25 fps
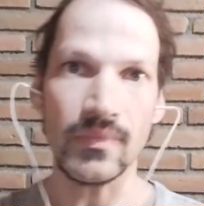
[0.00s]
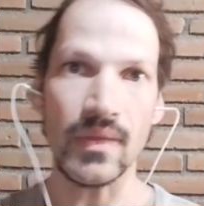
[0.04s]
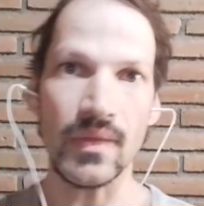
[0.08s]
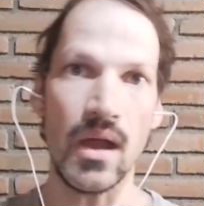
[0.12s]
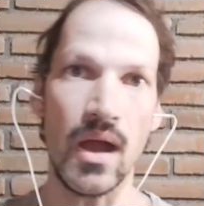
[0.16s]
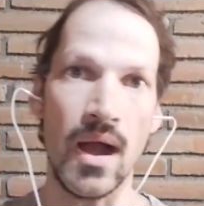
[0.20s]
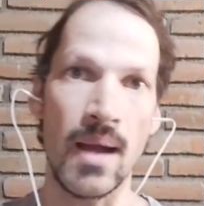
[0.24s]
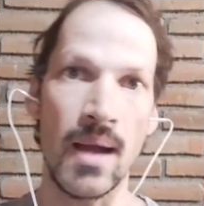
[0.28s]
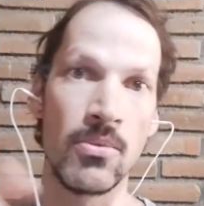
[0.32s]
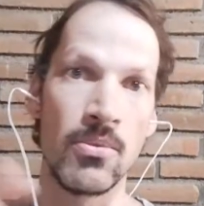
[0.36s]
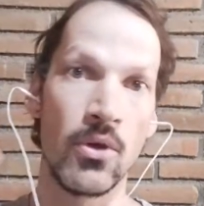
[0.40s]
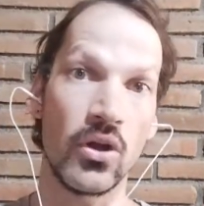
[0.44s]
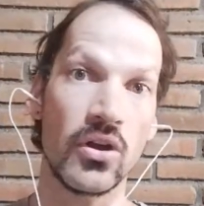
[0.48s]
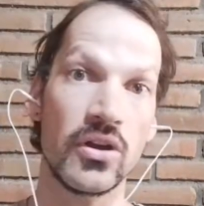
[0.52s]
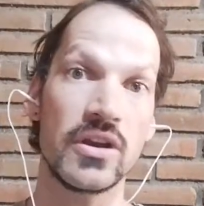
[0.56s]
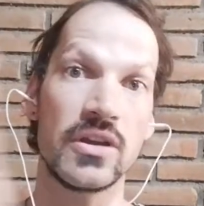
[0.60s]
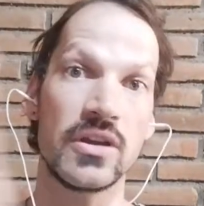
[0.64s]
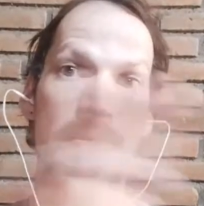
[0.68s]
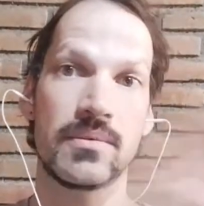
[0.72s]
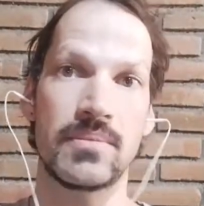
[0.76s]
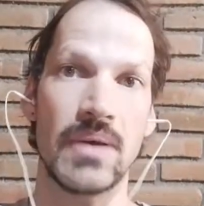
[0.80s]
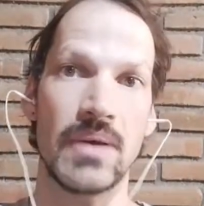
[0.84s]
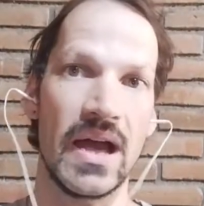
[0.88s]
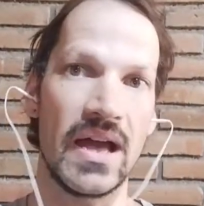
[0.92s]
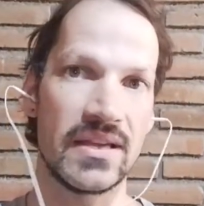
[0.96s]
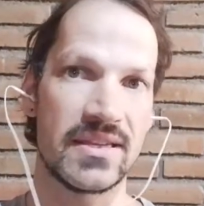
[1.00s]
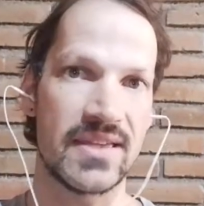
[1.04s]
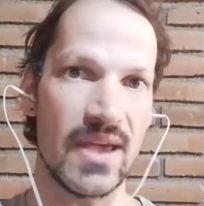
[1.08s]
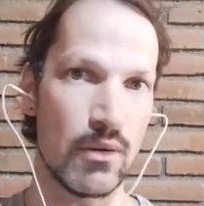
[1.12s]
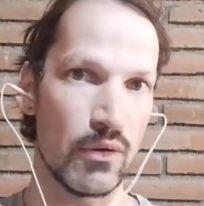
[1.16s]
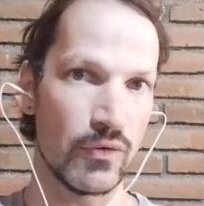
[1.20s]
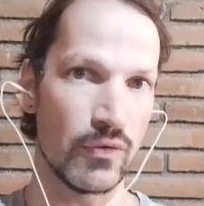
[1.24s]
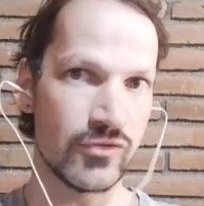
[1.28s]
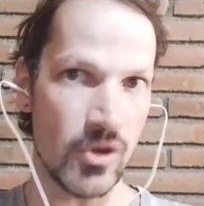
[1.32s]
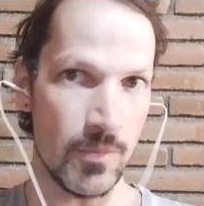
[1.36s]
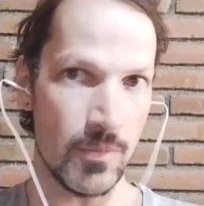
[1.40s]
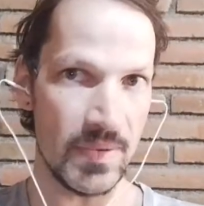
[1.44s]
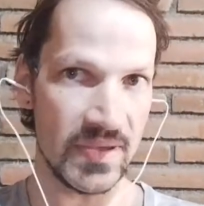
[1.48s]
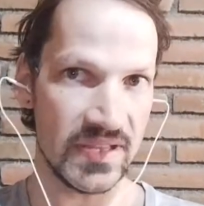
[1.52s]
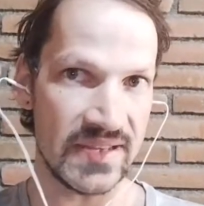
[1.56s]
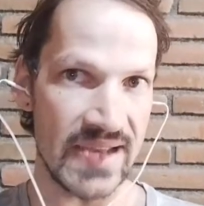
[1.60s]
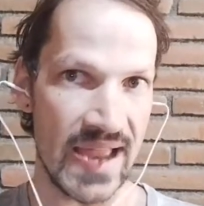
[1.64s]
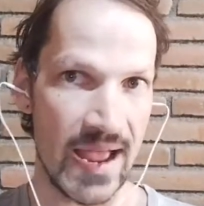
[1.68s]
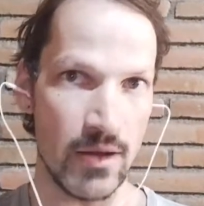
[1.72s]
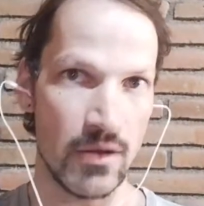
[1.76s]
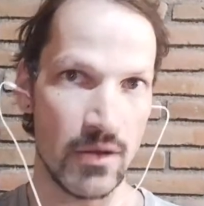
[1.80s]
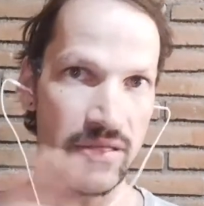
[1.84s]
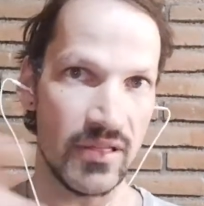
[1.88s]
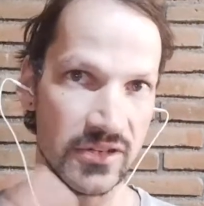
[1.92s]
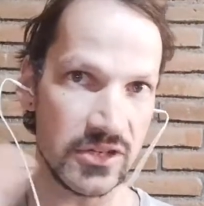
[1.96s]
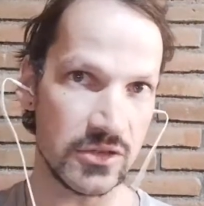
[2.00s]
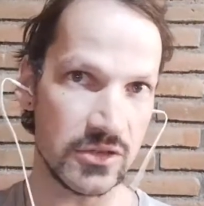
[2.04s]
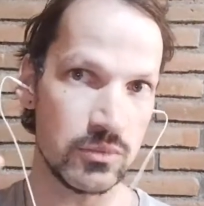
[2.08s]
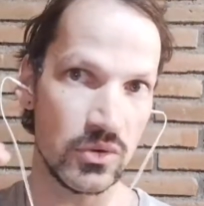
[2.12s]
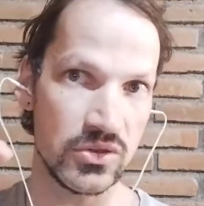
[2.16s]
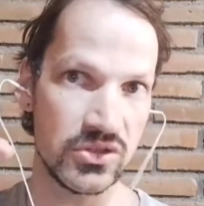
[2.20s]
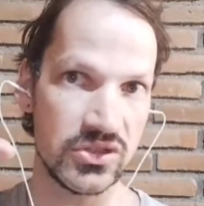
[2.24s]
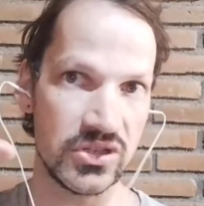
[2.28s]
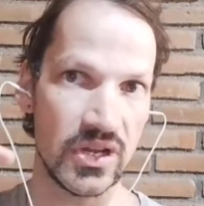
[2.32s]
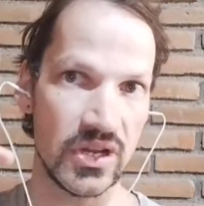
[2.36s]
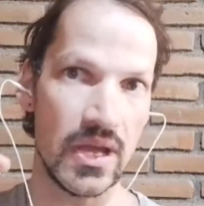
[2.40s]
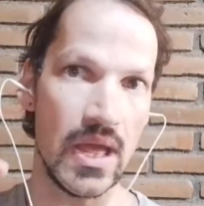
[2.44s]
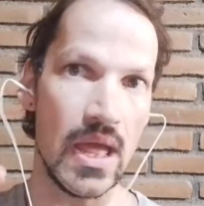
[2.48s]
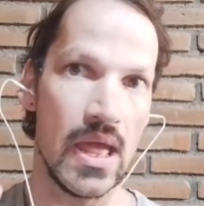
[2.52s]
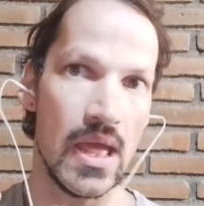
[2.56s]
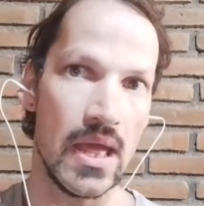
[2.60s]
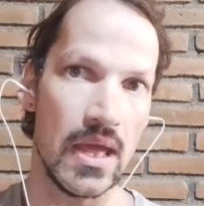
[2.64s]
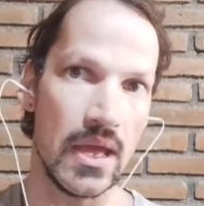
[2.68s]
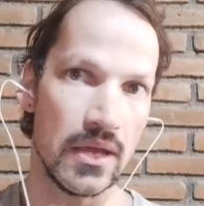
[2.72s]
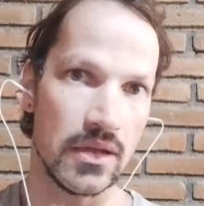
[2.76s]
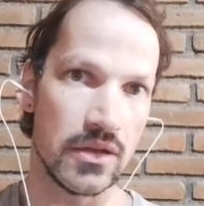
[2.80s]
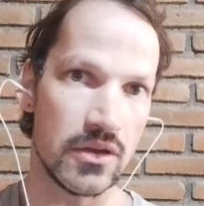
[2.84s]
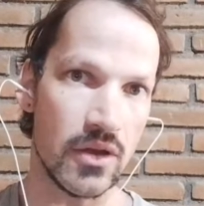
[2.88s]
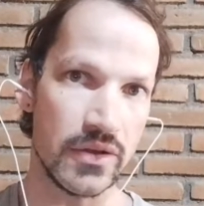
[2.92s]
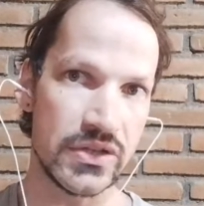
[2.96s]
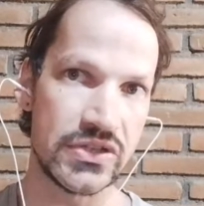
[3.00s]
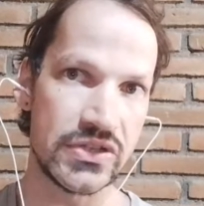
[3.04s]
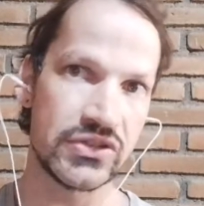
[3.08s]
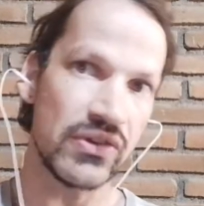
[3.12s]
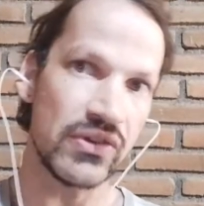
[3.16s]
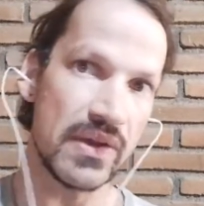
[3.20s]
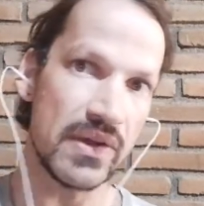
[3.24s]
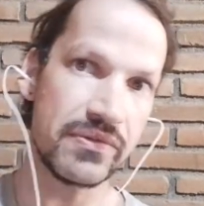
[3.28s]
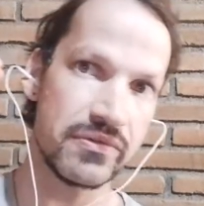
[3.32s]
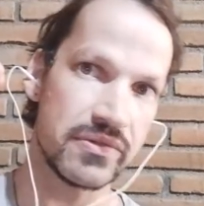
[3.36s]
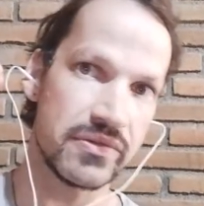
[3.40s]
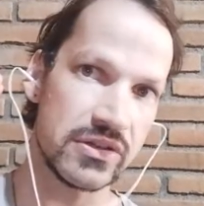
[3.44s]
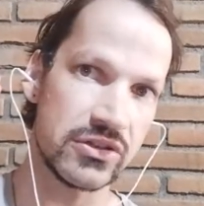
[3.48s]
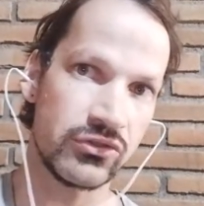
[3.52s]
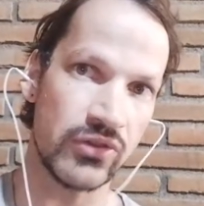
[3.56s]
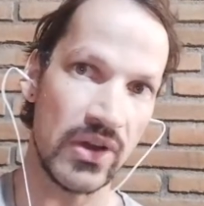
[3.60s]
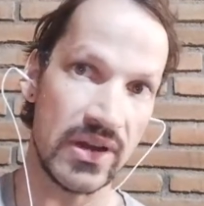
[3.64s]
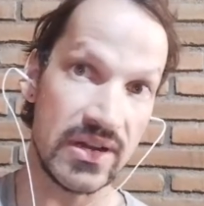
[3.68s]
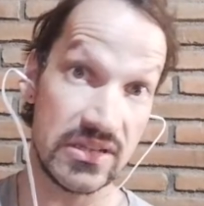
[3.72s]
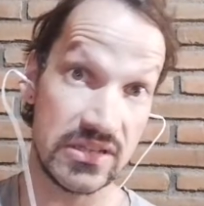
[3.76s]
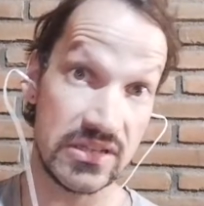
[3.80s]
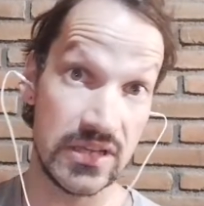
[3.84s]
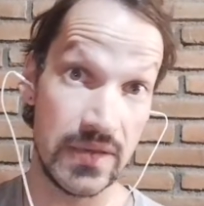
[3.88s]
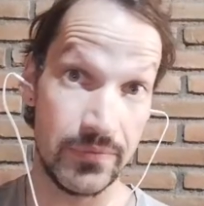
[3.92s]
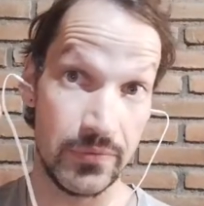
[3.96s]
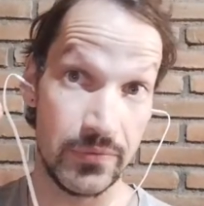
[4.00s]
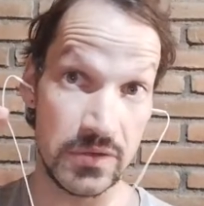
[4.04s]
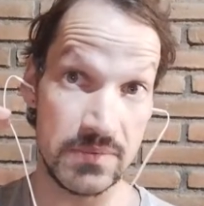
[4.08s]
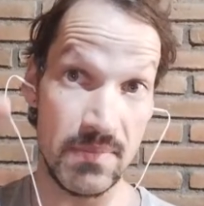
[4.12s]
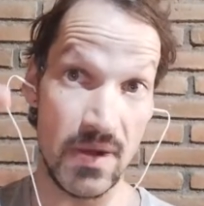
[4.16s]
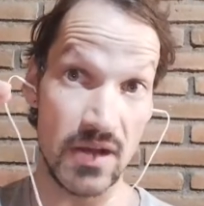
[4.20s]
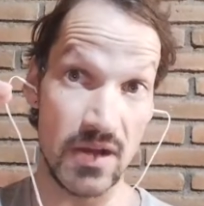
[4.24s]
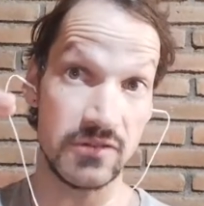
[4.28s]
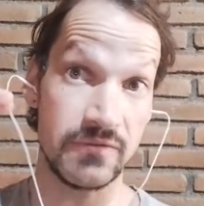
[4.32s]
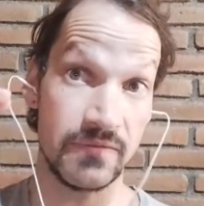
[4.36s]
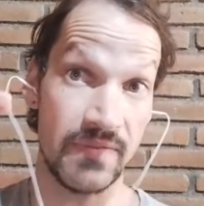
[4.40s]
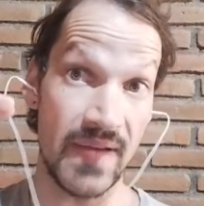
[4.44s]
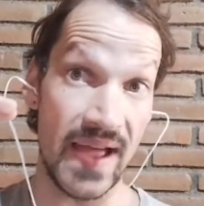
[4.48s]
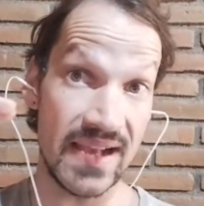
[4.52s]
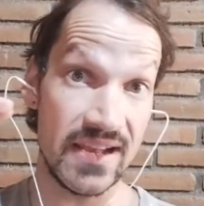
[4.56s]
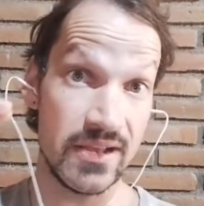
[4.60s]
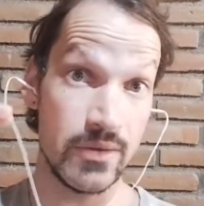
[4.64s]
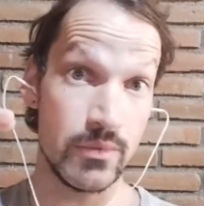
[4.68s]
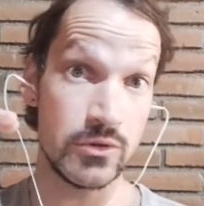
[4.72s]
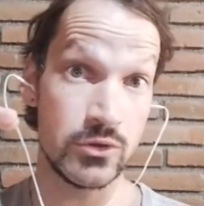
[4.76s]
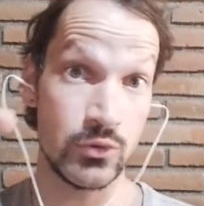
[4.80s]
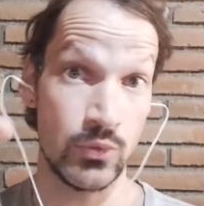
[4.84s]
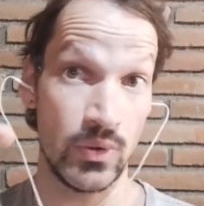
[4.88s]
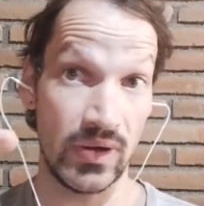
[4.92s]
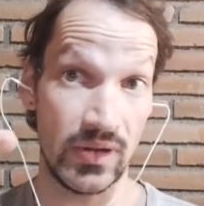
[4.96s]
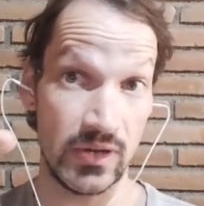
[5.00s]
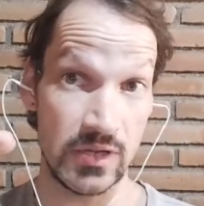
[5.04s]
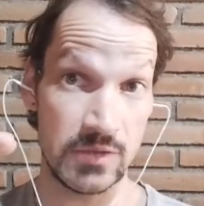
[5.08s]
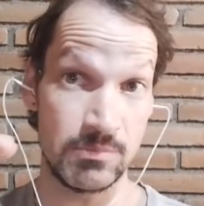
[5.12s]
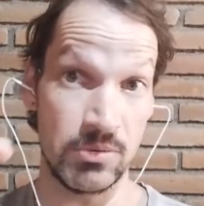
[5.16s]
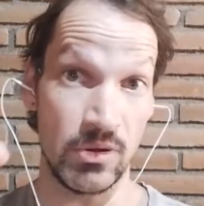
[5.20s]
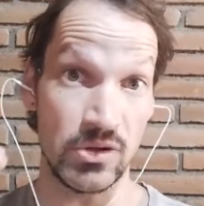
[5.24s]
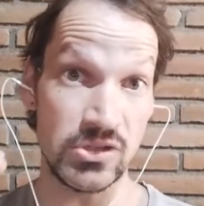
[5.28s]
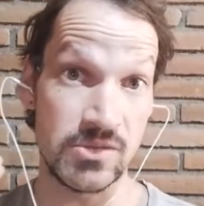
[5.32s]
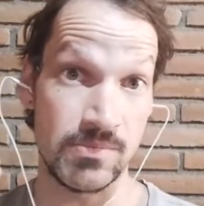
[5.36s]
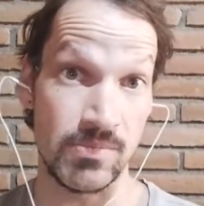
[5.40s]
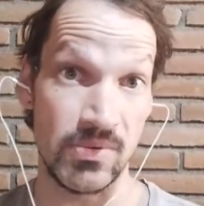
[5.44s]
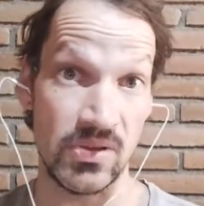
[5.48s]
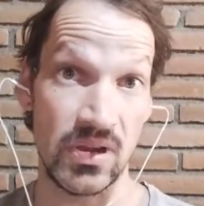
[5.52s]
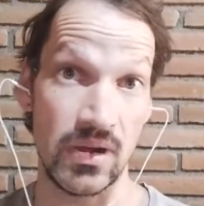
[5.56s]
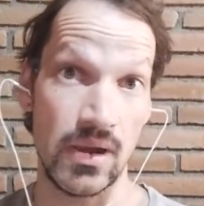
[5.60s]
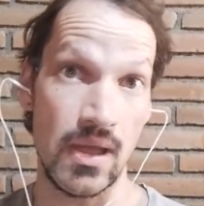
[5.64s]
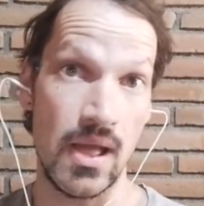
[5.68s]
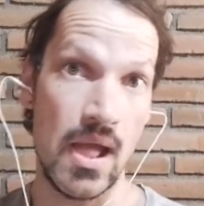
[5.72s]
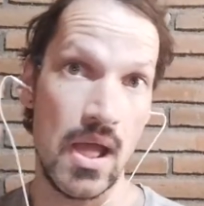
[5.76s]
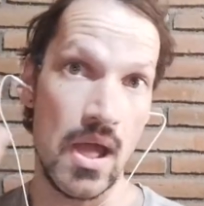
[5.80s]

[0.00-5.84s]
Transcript: I'm not going to go off topic now because I just want to go straight through this training to give you as much value as quickly as possible.